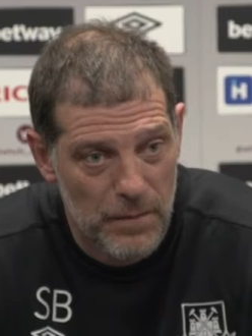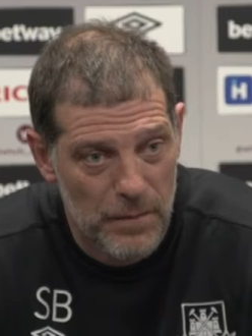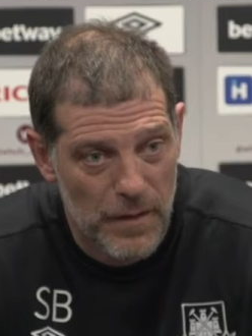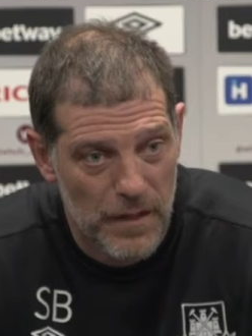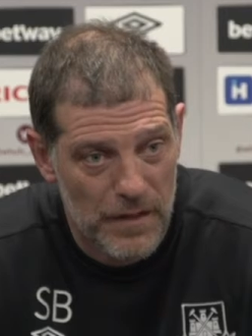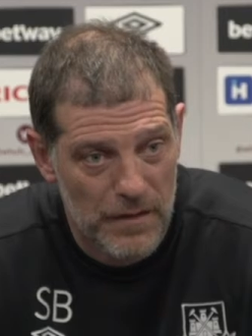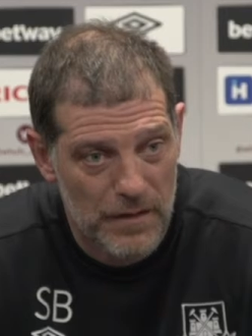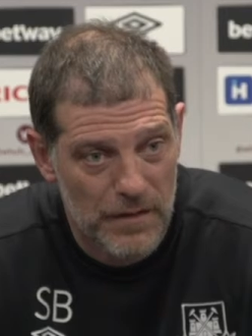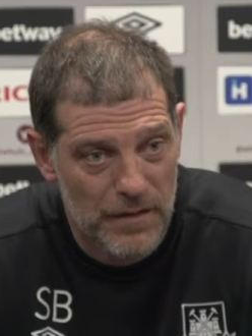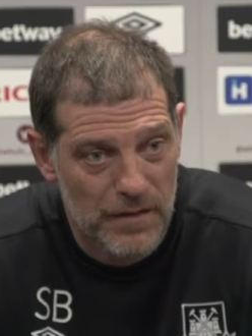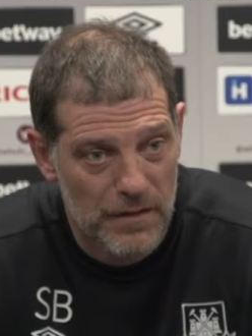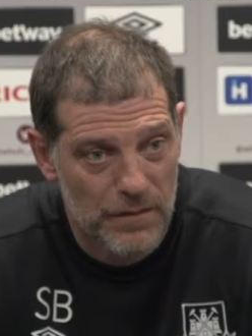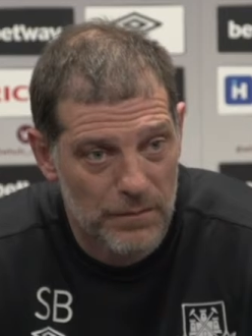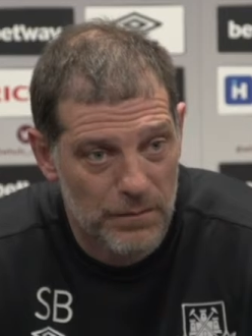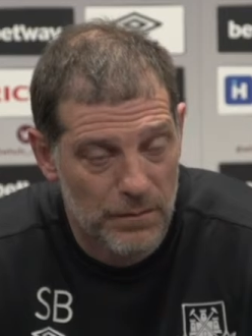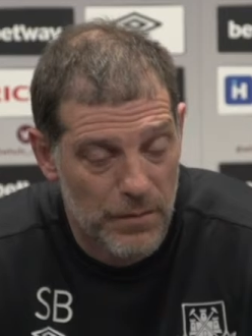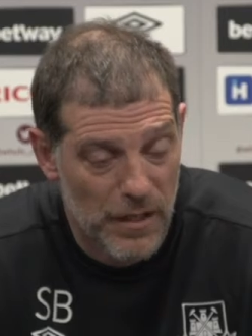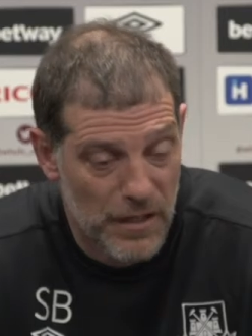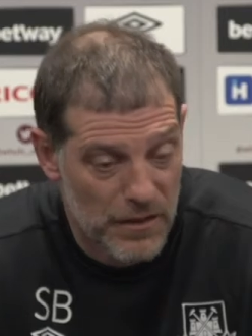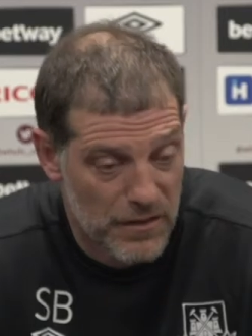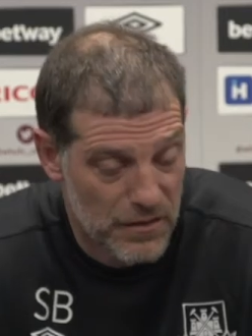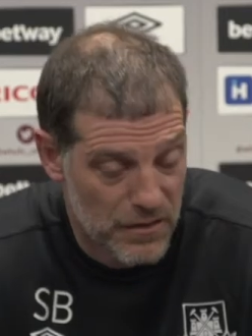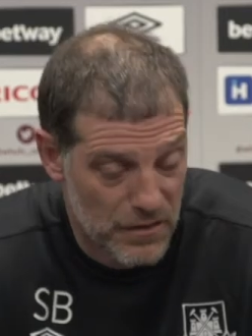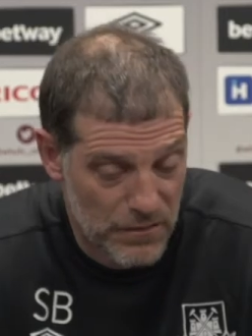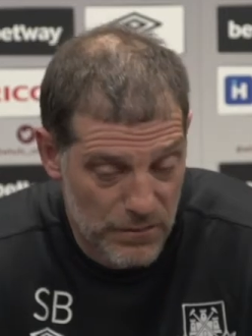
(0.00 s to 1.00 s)
But
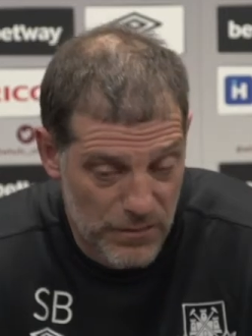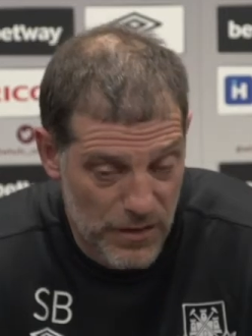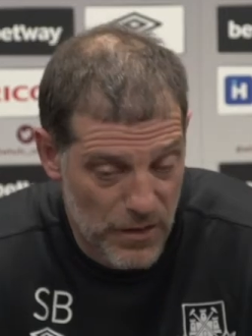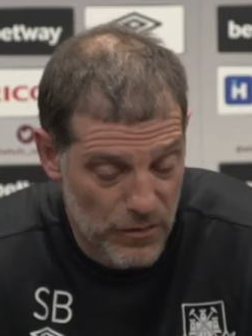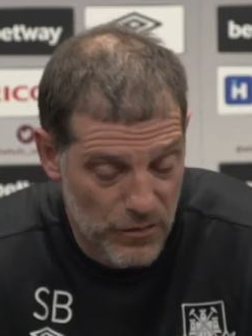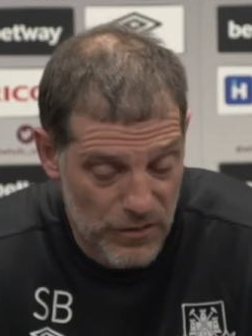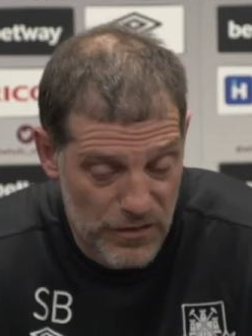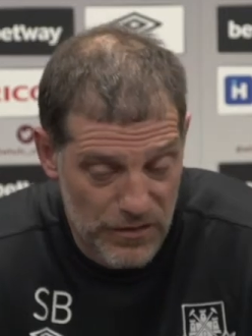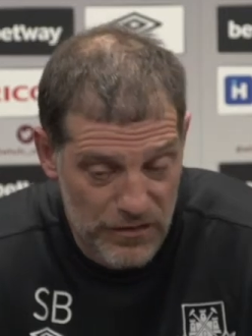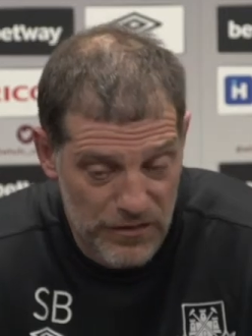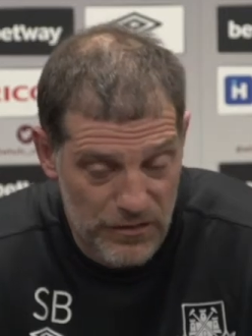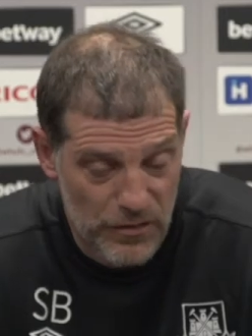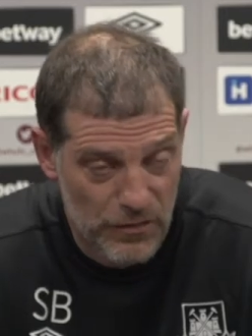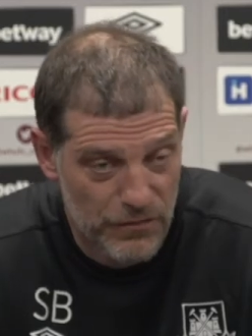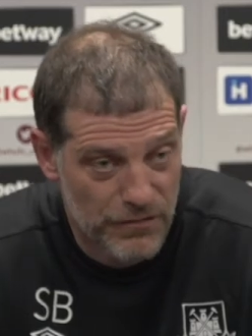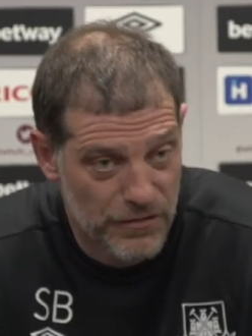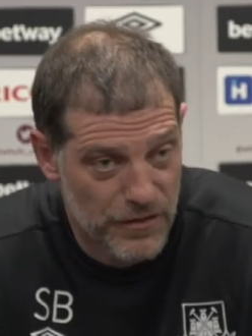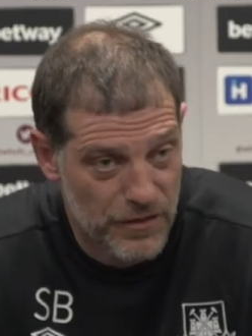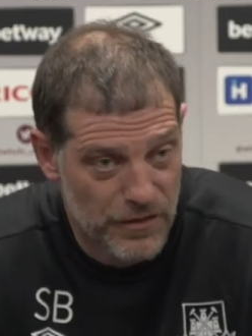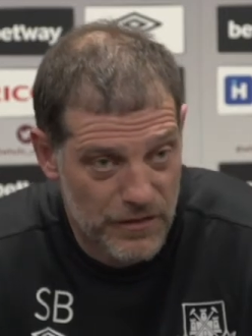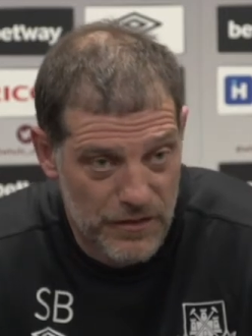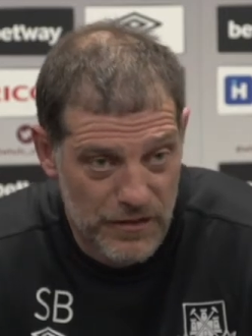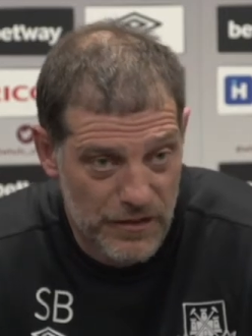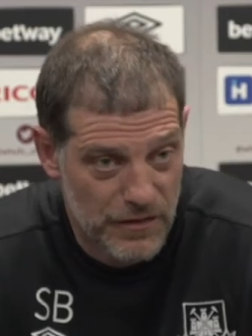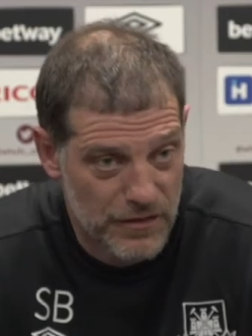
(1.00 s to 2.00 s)
about these
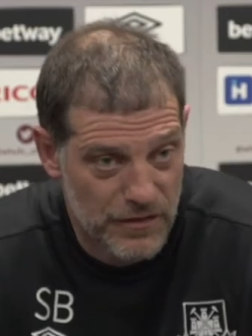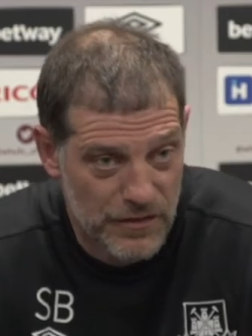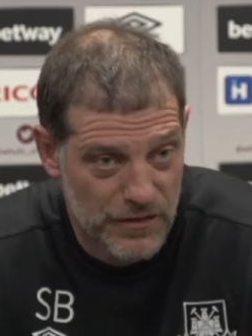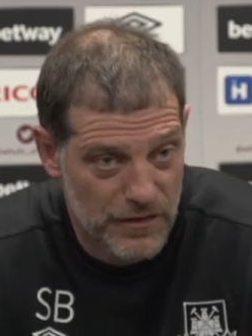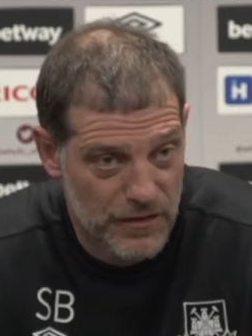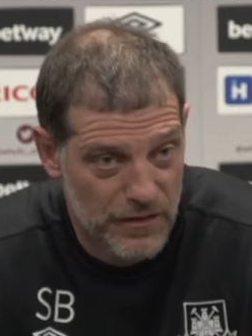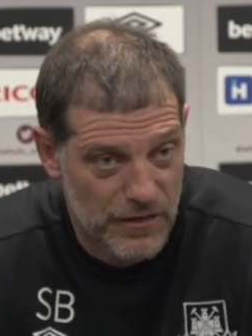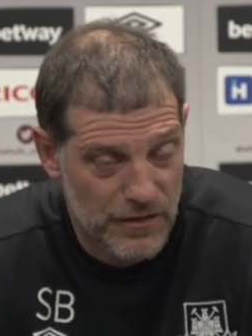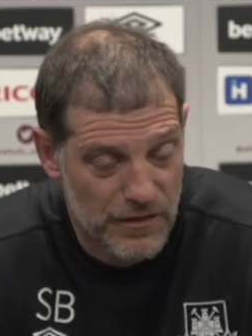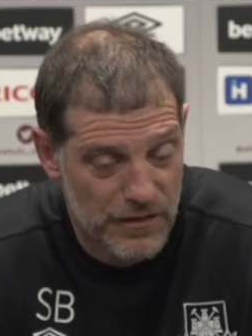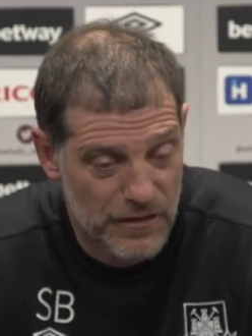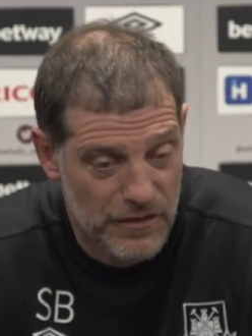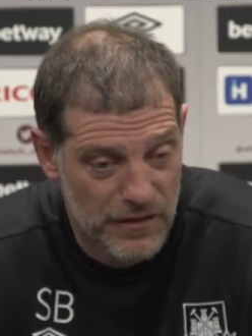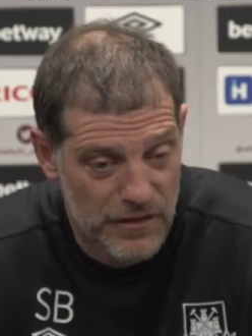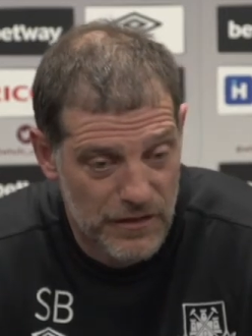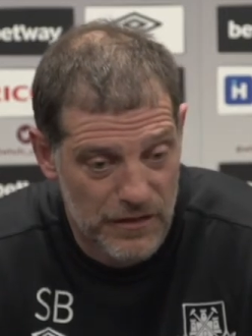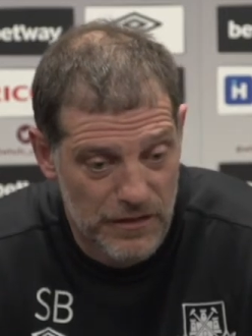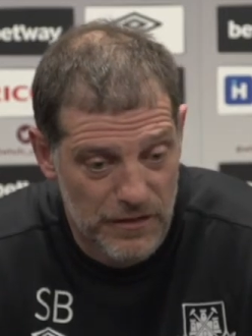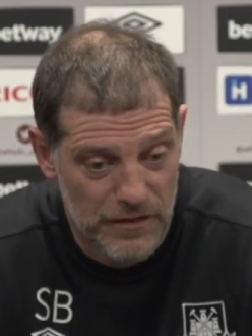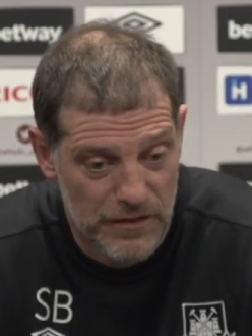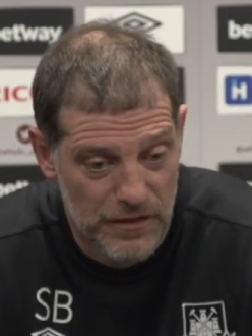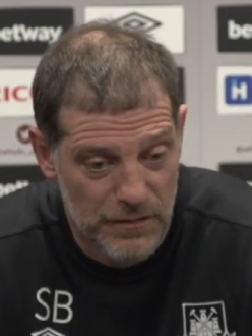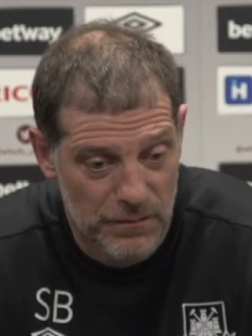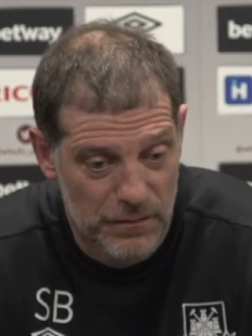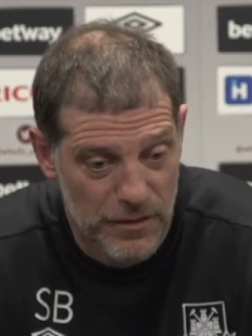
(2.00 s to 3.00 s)
offers, it's
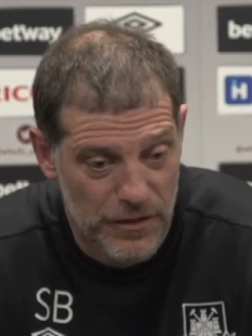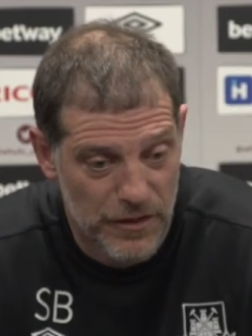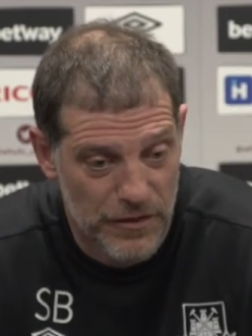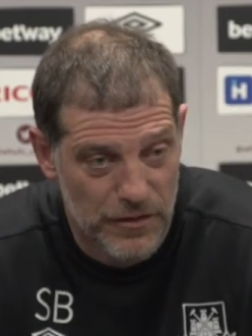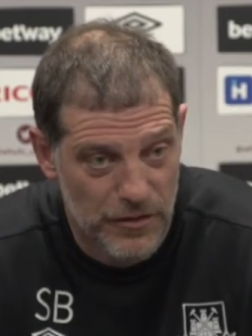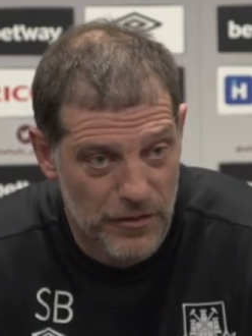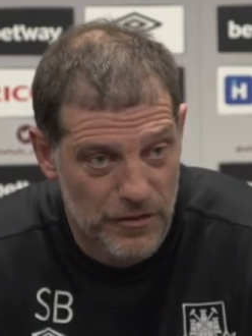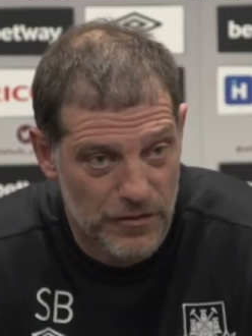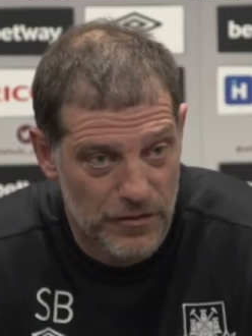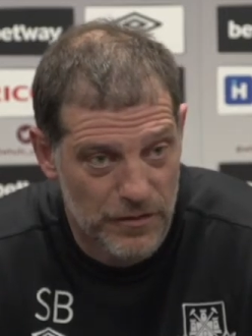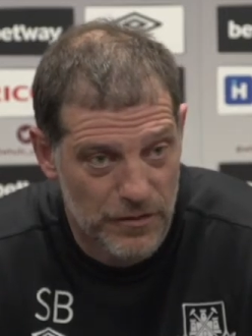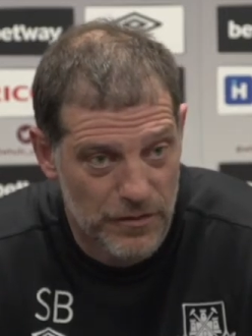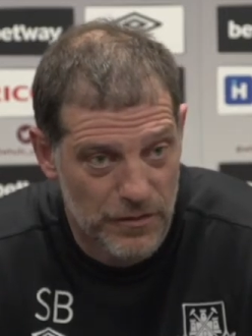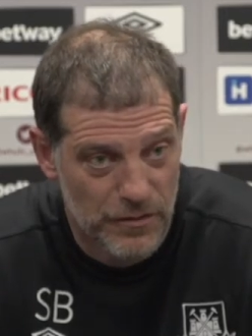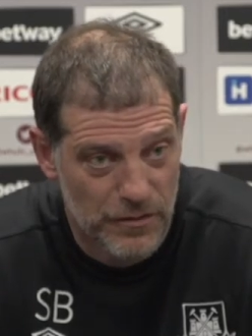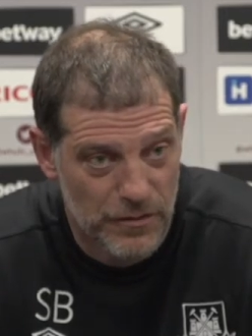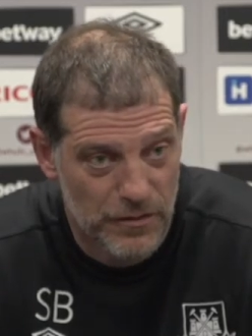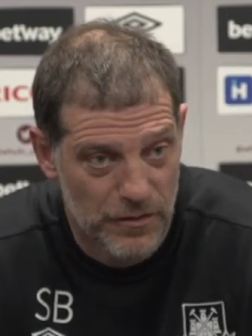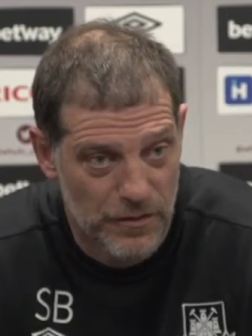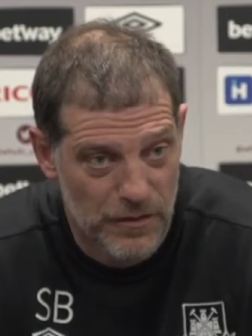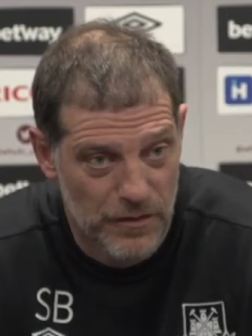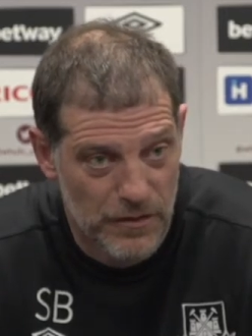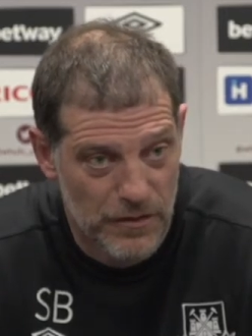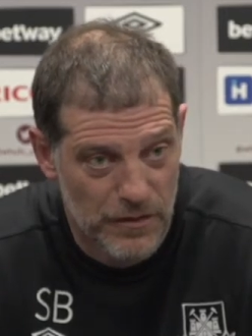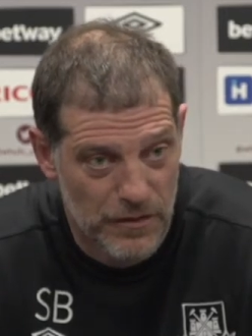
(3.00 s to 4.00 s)
simply not true,